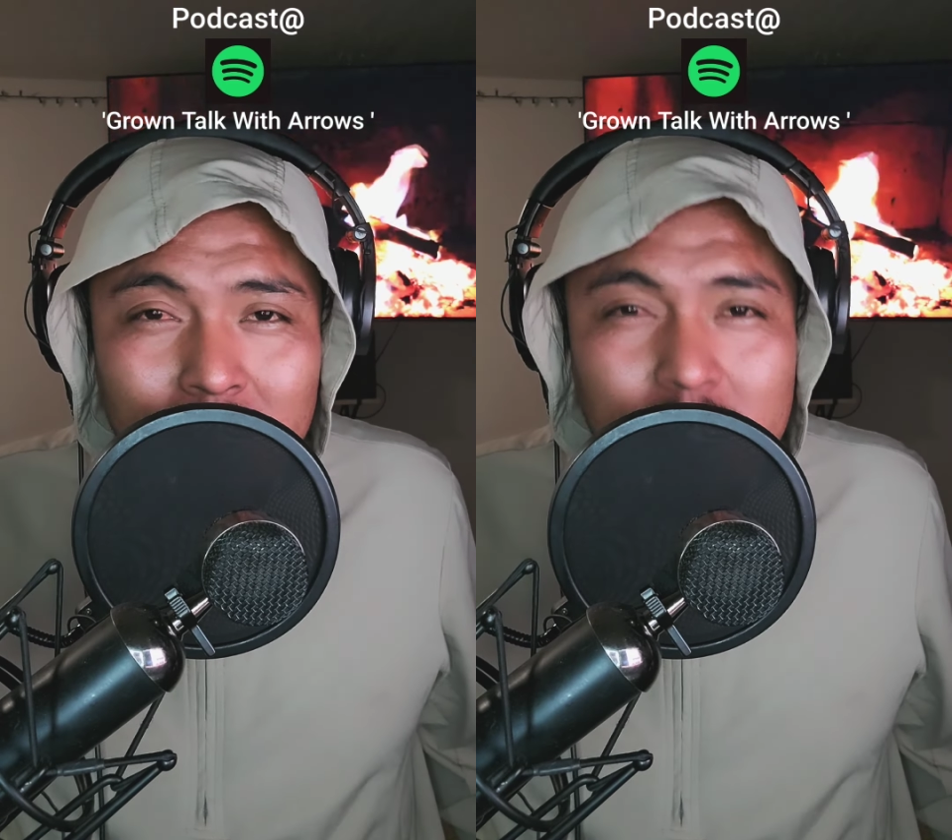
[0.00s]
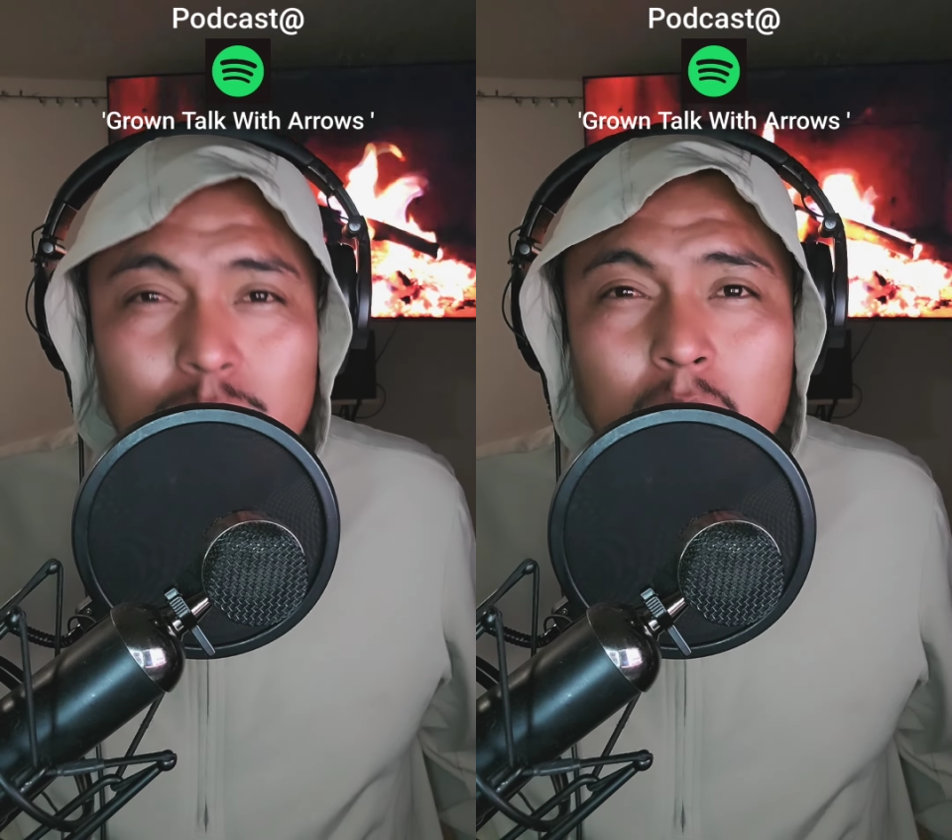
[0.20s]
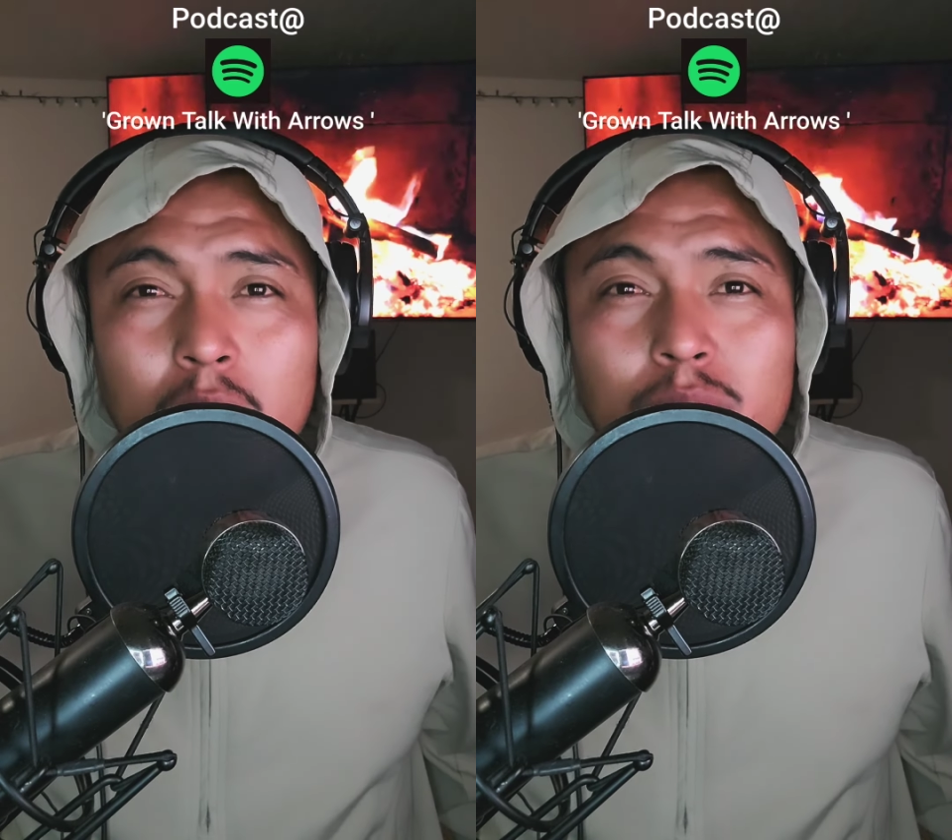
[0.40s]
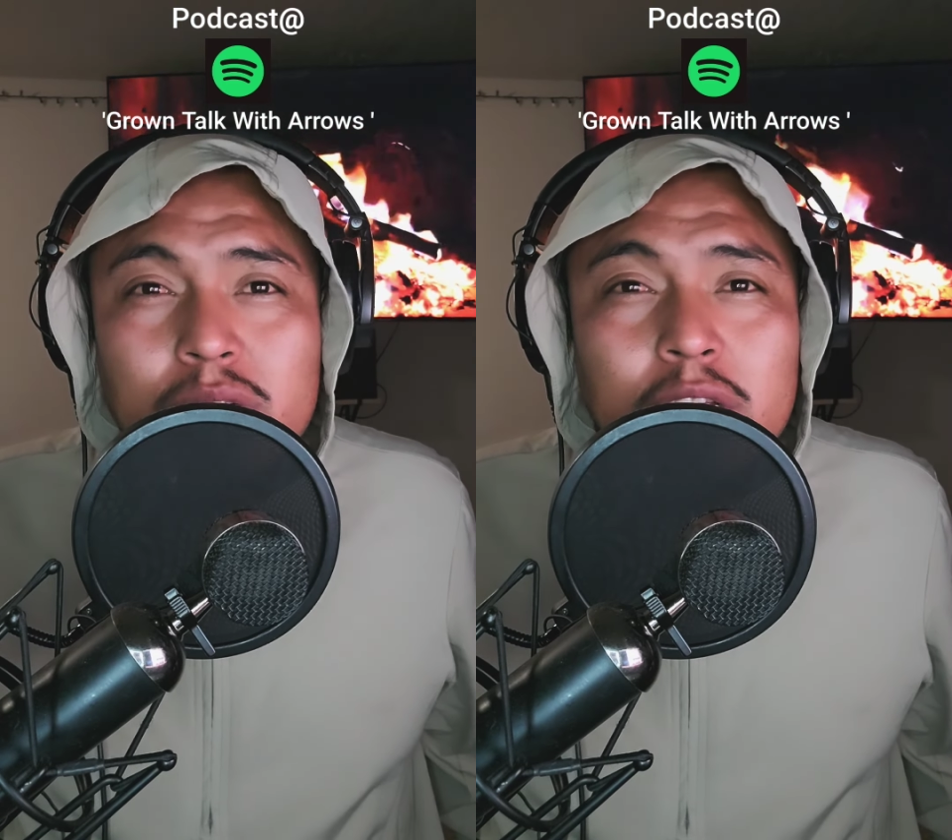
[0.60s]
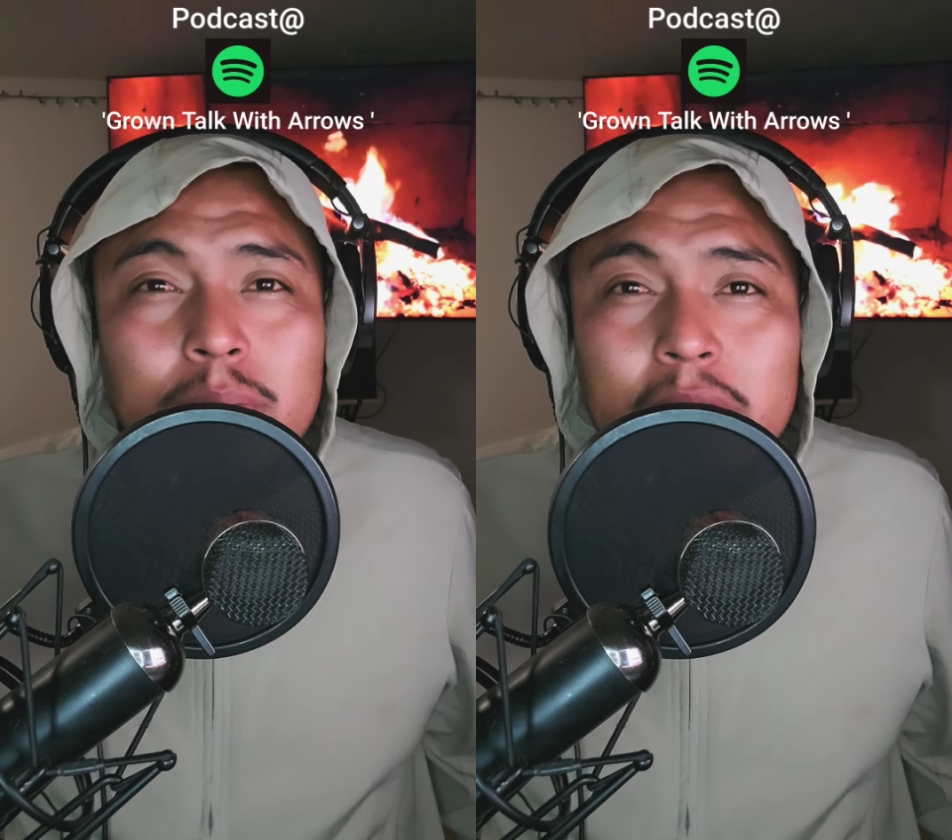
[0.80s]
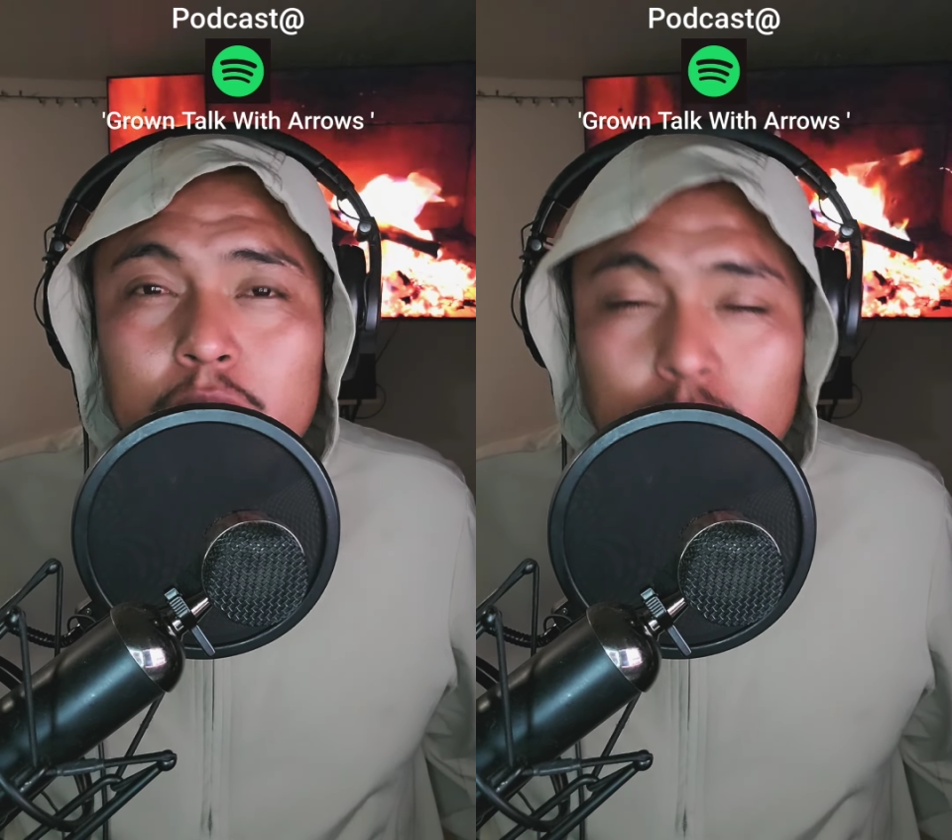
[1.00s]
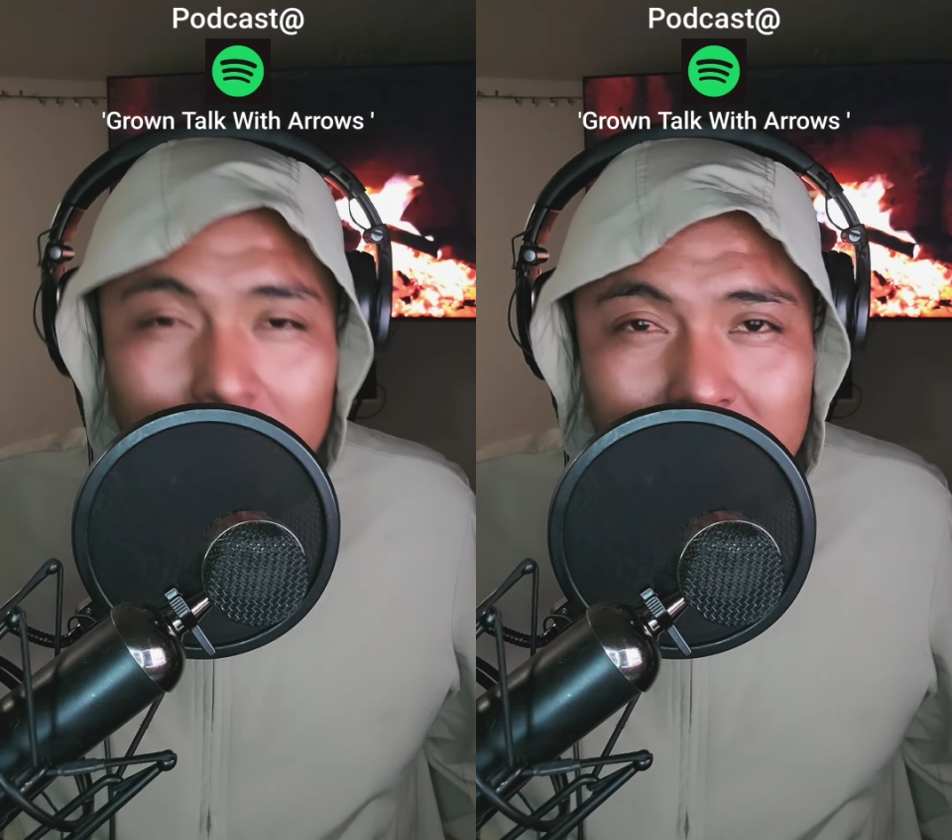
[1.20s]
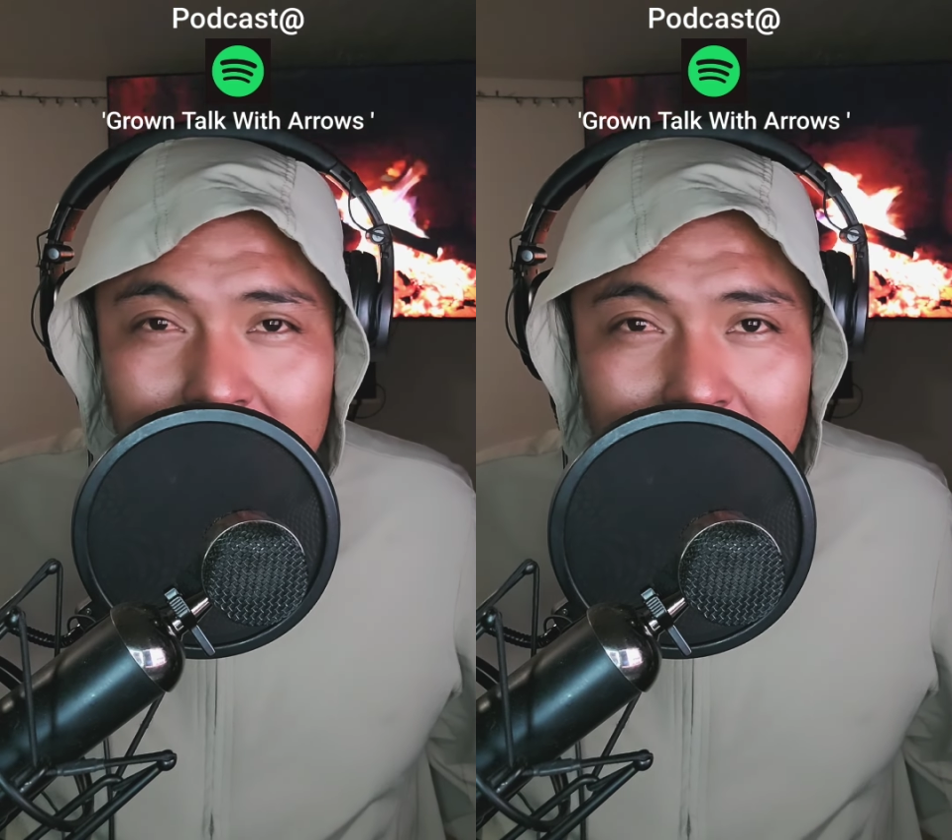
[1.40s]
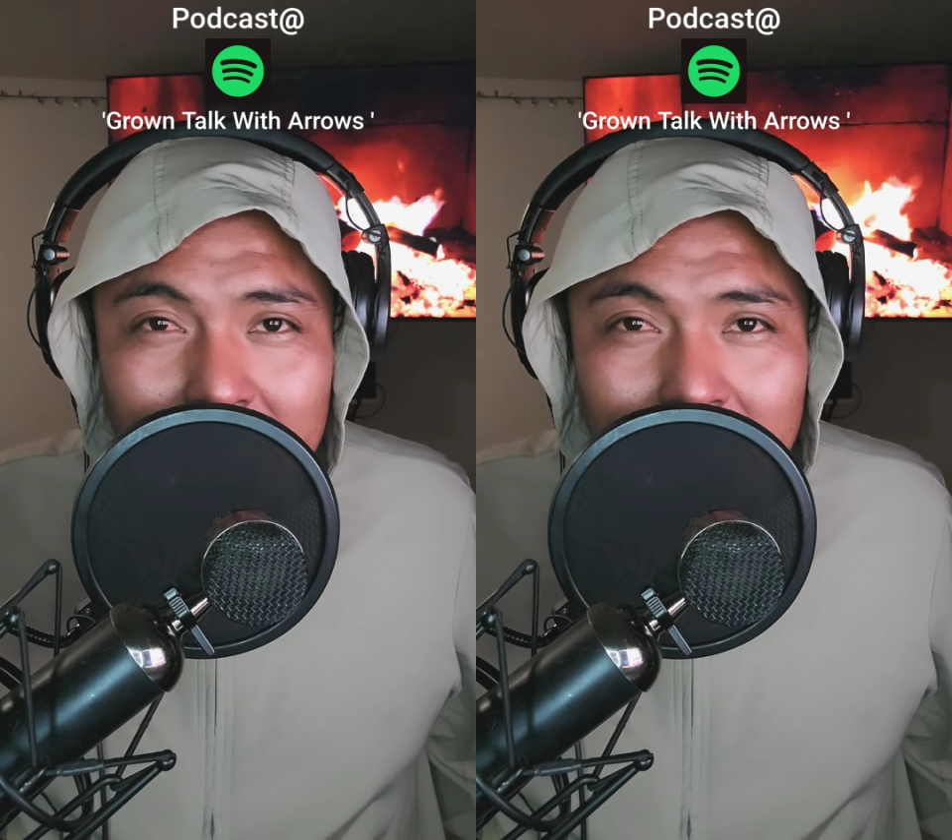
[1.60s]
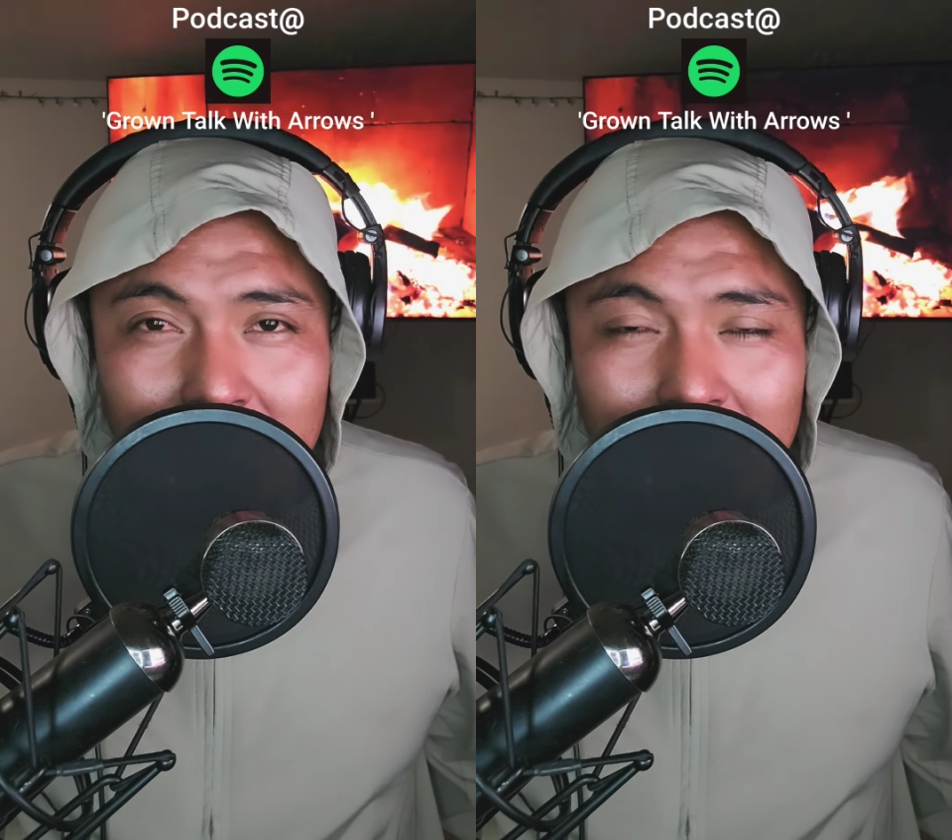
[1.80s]
Tomorrow is going to be a great
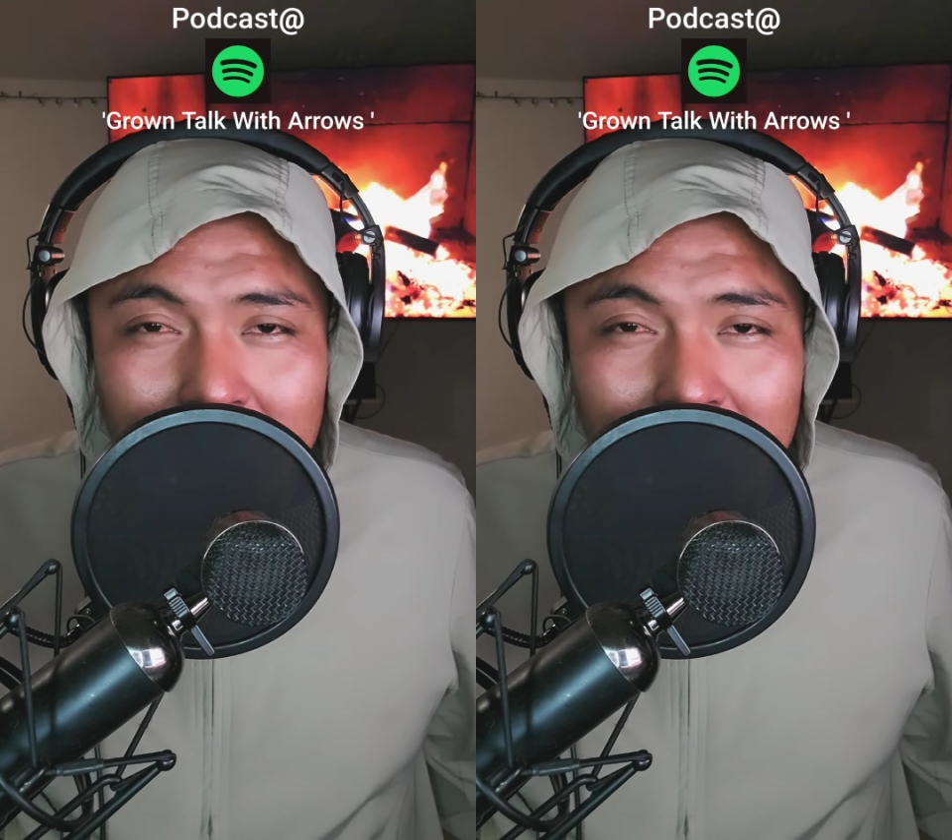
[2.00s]
day.